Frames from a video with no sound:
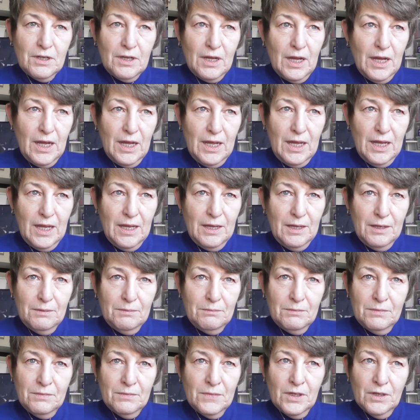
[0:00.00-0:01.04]

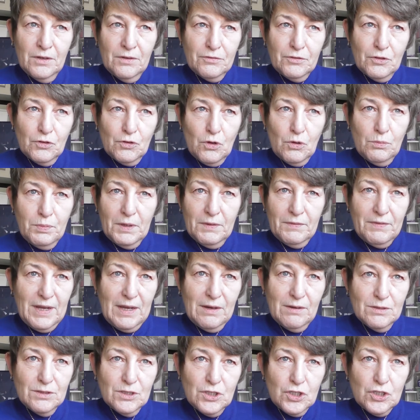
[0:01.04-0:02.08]
for a couple of
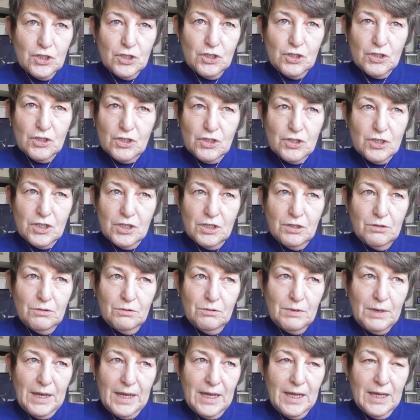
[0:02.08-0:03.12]
hours just
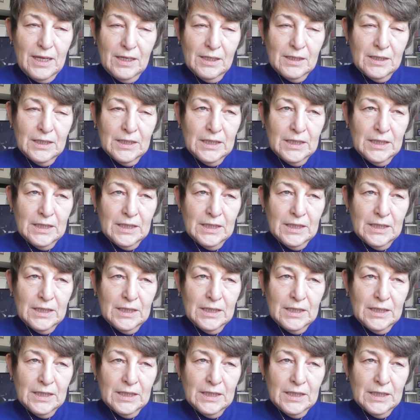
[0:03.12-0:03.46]
to